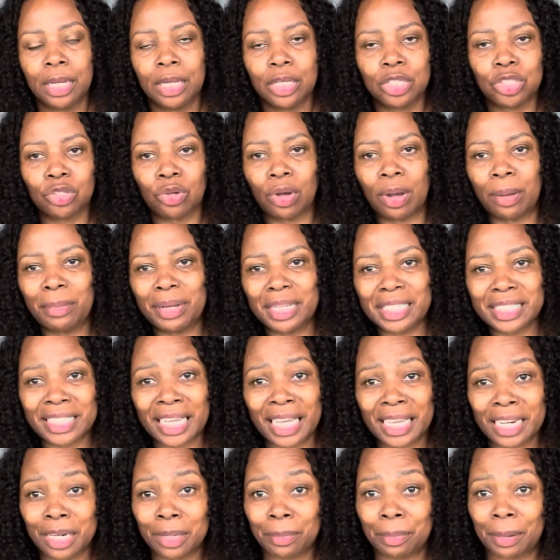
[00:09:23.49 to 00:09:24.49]
So I'm
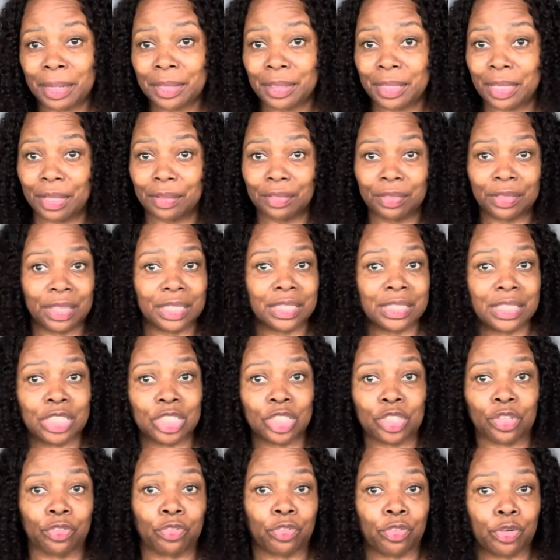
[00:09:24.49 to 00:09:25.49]
excited about that. This is
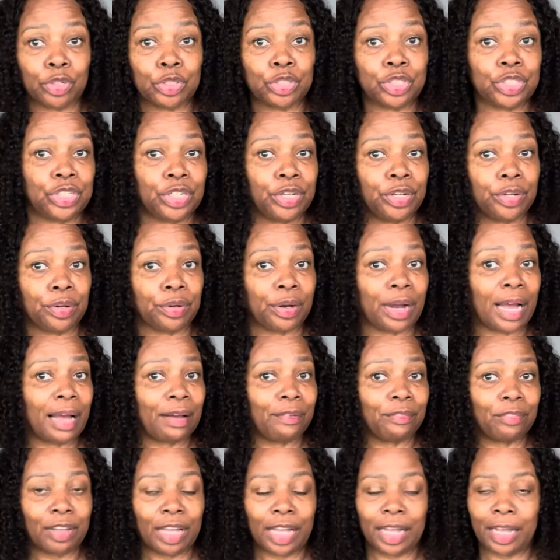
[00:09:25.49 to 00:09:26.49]
the first year
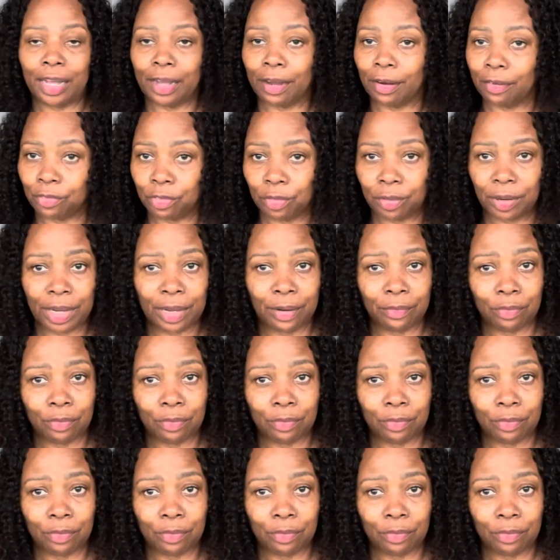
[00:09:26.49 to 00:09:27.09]
I've ever